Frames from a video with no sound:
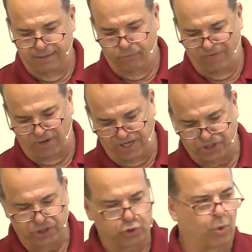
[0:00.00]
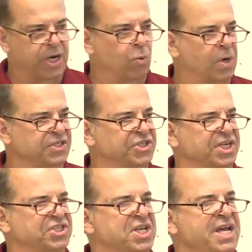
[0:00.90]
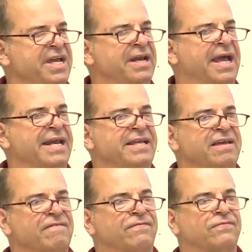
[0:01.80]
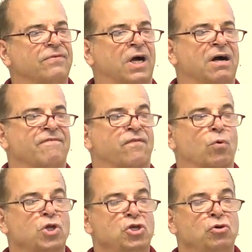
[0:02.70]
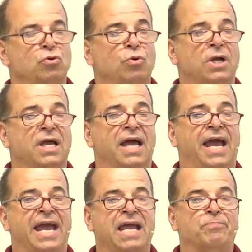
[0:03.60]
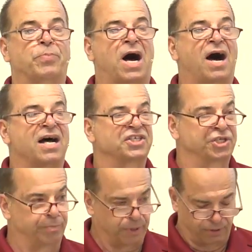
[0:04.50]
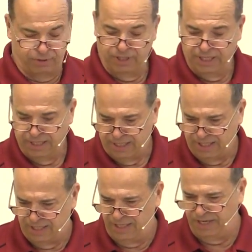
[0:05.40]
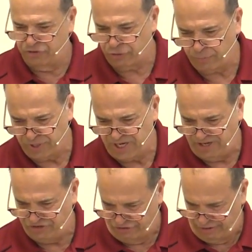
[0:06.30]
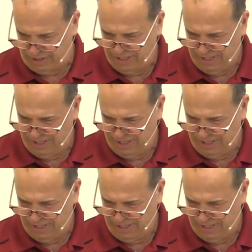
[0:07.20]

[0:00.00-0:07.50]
Revelation 21:16, and give uh, for you a possible uh, interpretation